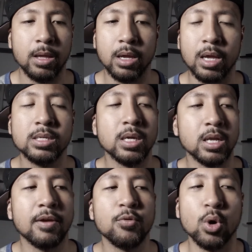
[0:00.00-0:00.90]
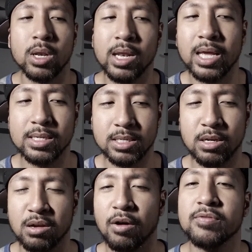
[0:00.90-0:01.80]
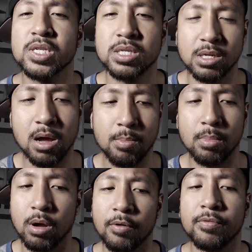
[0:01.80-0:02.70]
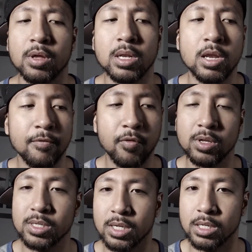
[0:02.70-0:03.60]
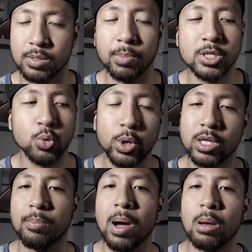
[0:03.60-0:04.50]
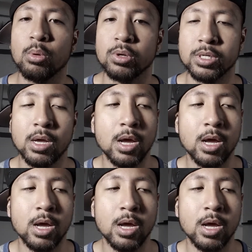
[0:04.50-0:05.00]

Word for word: he's going to give you a list of some of the differences between the Bibles.